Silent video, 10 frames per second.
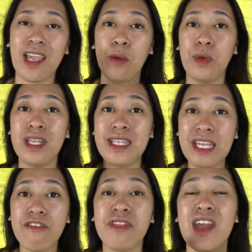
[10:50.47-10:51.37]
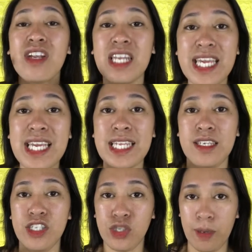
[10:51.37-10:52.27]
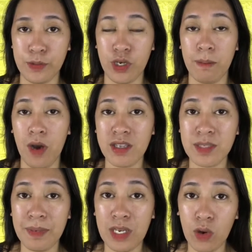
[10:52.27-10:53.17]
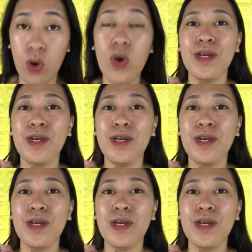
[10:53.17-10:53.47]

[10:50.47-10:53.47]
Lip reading: I will leave their link in the description box below.